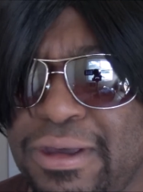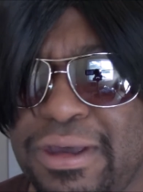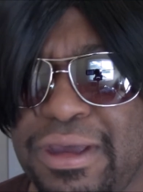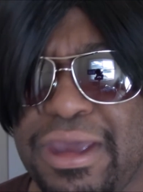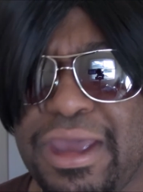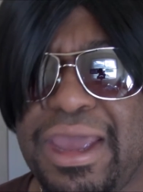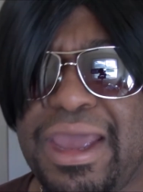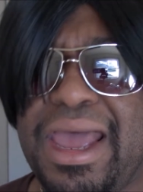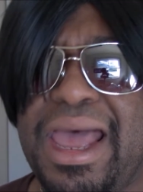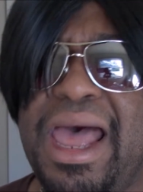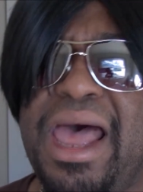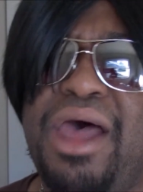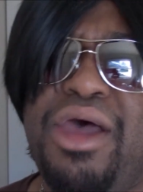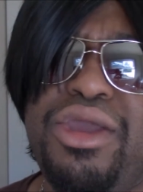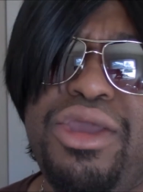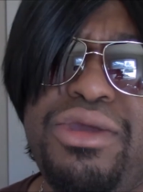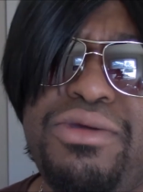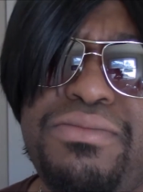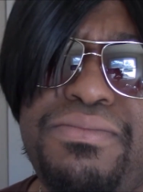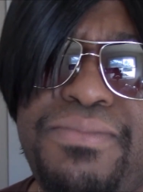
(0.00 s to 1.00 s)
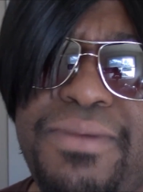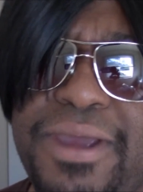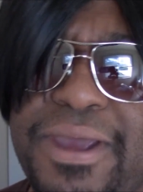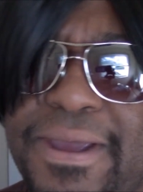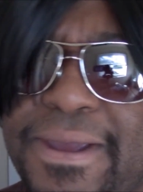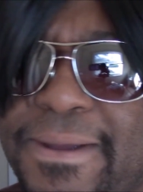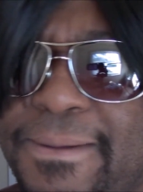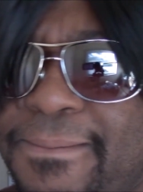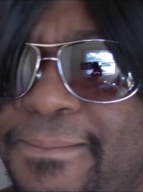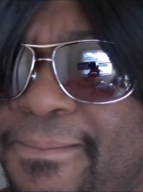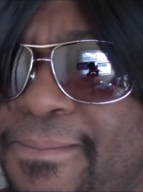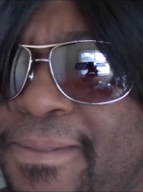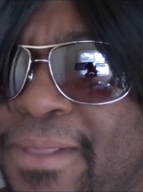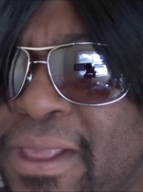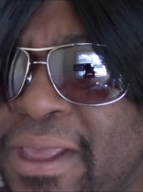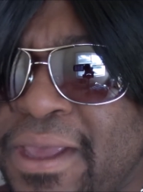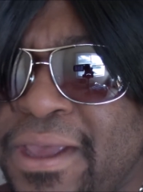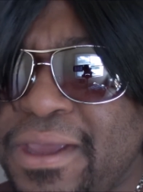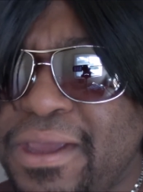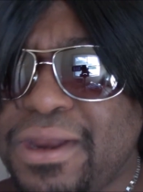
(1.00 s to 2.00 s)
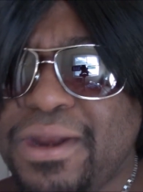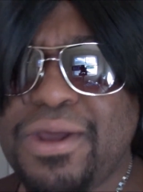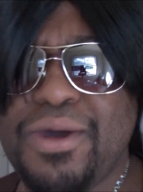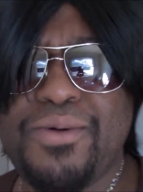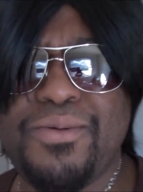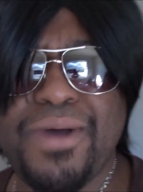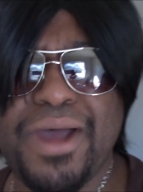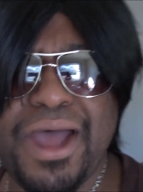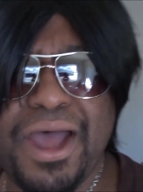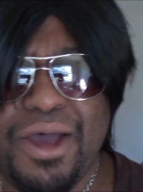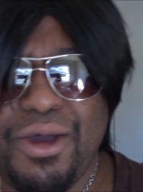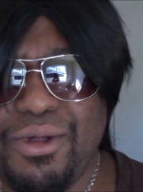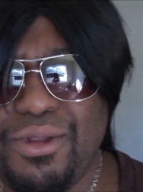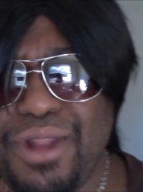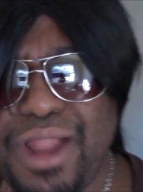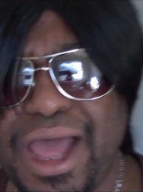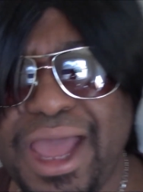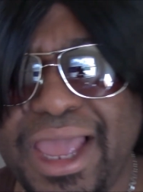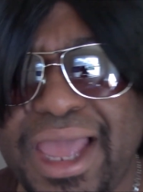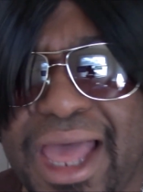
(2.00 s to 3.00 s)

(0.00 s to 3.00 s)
And how you be. You know what? I don't like